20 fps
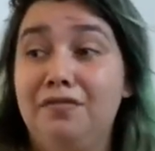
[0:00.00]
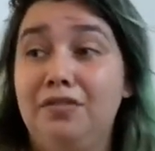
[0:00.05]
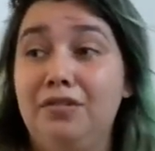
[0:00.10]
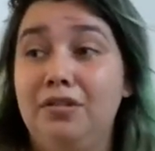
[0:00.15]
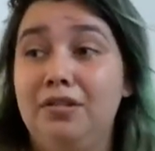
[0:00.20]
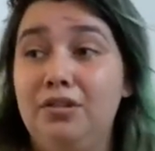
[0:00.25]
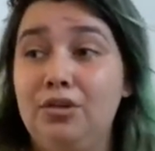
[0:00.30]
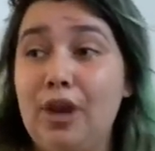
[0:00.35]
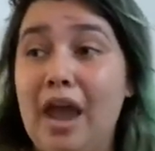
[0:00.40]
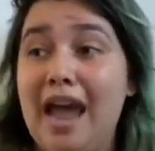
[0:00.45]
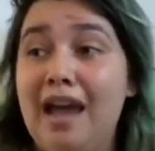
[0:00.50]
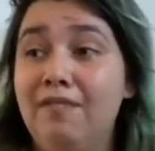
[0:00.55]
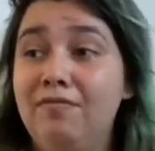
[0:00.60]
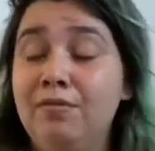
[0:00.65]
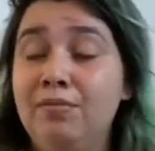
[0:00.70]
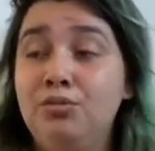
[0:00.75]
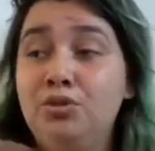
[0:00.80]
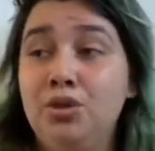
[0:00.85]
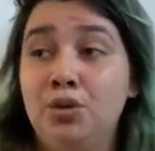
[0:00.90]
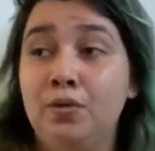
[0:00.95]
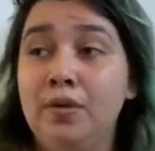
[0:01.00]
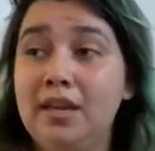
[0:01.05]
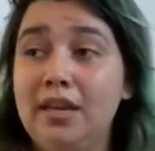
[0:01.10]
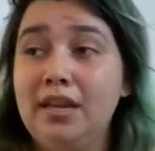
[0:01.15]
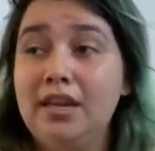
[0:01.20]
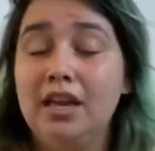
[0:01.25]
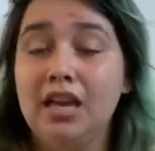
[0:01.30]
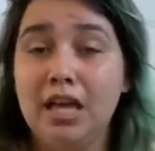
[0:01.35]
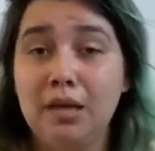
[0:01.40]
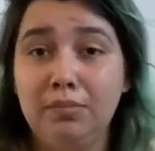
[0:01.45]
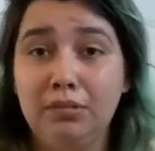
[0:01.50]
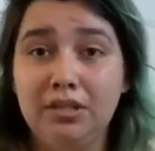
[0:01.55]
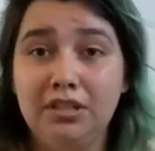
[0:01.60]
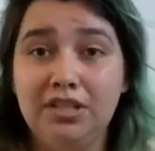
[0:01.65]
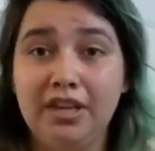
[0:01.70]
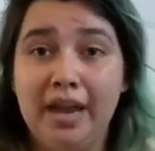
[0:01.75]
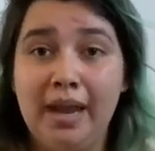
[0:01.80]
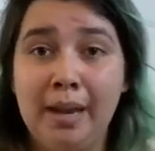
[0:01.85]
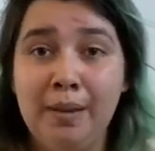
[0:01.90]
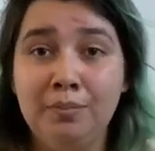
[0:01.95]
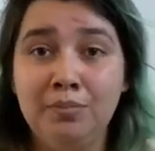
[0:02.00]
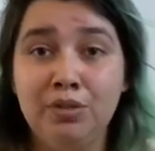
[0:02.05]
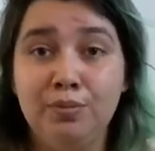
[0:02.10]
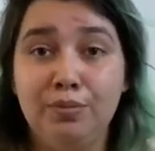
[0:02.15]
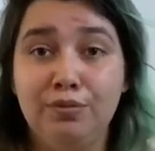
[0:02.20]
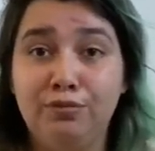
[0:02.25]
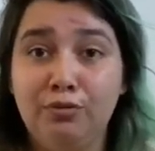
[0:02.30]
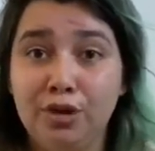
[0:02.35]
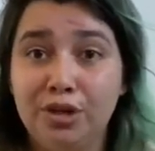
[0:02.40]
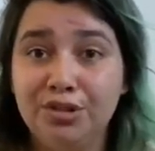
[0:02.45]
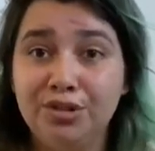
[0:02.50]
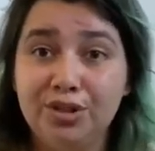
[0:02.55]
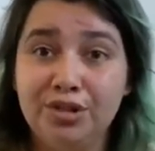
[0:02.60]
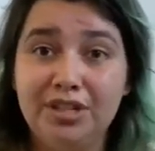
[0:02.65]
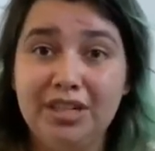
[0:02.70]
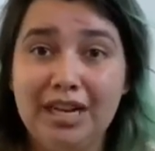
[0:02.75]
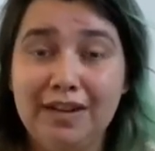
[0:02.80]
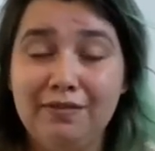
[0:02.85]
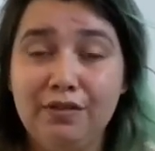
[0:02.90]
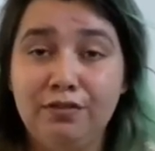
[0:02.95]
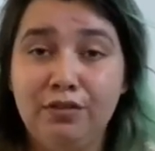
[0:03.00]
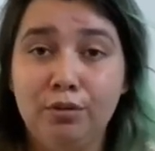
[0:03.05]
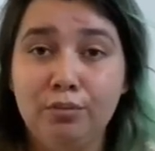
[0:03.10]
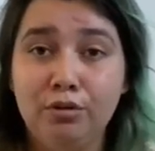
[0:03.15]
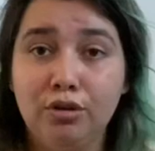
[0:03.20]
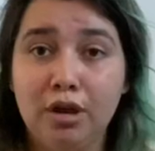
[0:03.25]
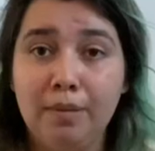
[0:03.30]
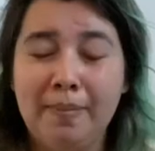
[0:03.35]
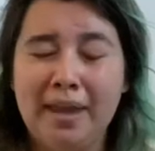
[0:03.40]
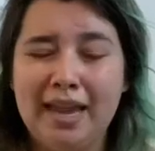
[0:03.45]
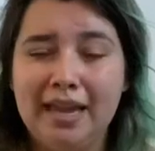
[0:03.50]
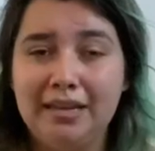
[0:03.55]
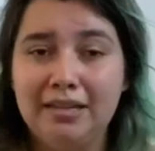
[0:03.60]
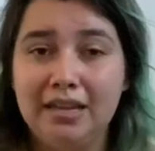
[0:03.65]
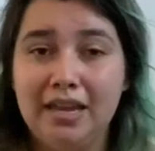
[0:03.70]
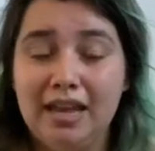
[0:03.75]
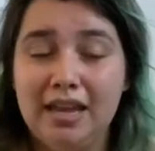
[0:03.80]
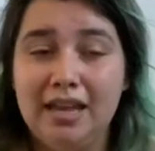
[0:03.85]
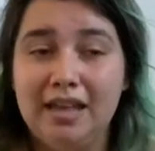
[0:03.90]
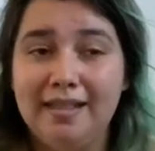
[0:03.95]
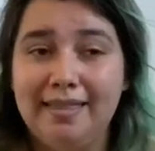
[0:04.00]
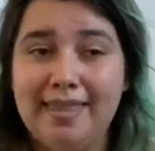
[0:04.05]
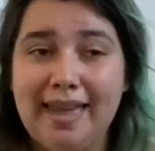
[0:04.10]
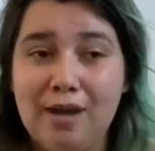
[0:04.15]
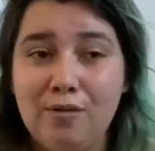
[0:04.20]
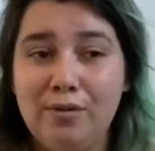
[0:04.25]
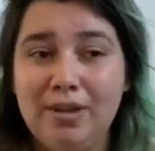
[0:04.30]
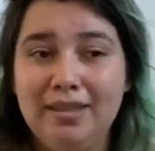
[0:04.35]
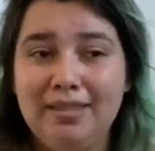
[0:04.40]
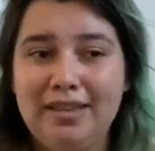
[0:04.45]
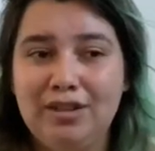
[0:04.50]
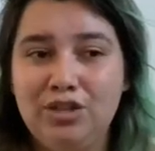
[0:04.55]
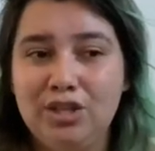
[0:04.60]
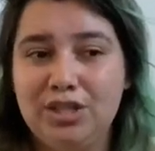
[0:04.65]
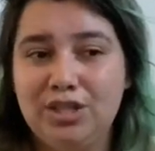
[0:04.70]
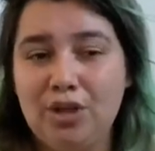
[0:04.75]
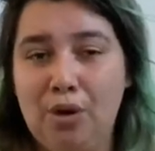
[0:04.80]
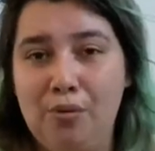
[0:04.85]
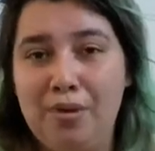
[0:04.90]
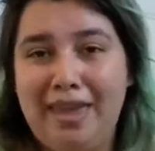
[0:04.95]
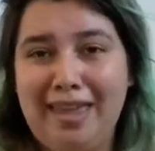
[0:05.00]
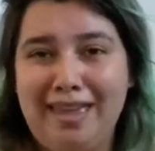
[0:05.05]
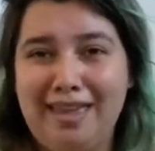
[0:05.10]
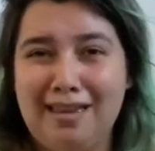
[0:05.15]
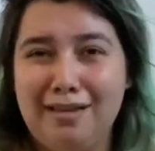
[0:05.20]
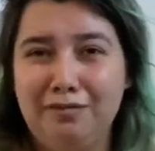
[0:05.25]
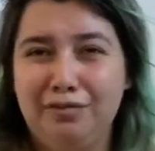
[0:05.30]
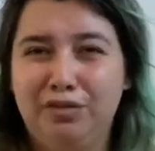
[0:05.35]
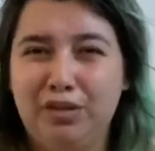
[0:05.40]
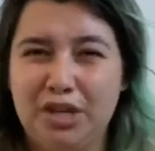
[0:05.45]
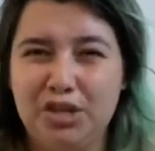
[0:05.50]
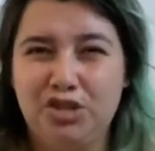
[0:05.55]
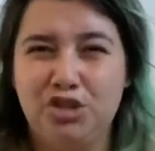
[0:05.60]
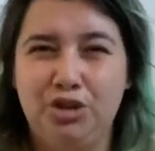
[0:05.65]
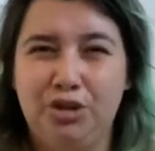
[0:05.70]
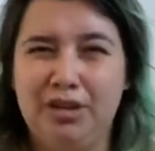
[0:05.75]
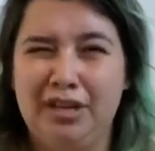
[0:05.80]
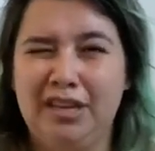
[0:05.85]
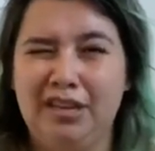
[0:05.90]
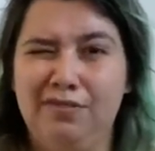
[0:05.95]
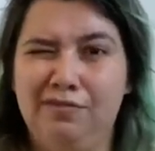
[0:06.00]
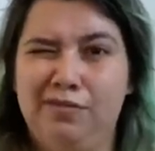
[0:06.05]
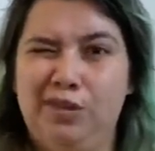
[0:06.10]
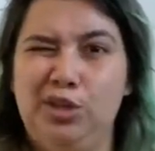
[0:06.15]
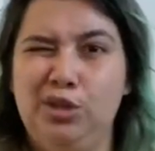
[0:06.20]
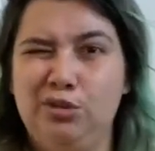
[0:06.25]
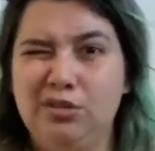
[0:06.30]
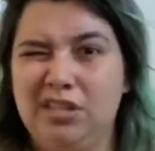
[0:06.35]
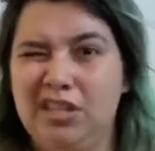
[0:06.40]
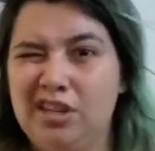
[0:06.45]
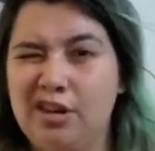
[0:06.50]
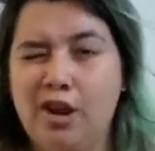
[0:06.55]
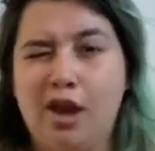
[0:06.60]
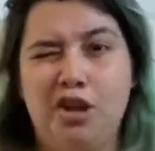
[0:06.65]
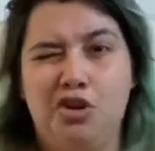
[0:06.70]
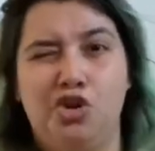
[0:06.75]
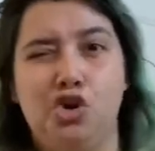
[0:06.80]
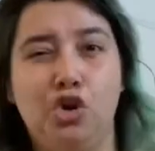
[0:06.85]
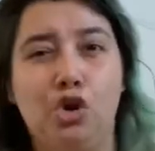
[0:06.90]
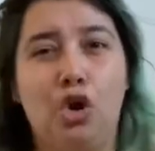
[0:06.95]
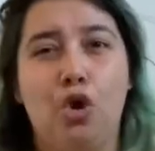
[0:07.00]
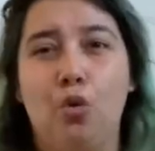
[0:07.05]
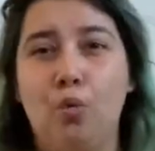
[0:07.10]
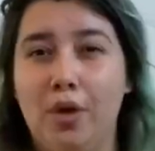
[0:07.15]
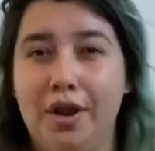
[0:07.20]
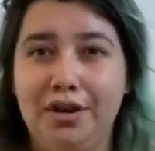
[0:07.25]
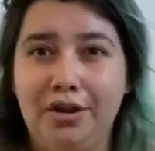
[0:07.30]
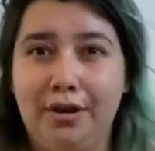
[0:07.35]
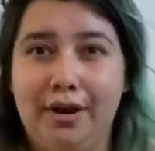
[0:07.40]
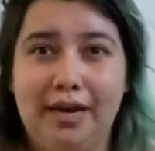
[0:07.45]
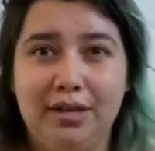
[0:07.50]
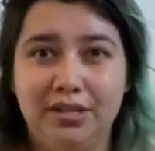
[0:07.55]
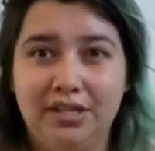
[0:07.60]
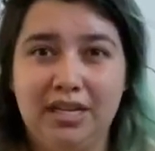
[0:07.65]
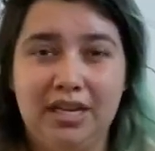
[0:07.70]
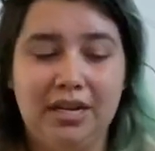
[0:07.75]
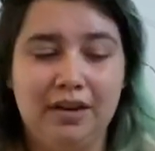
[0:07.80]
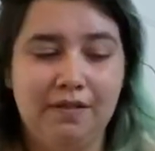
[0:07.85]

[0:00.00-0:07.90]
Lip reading: you have them do it a couple of times before you start to give a verbal command. That way they just don't get flustered and confused and not know what you're asking of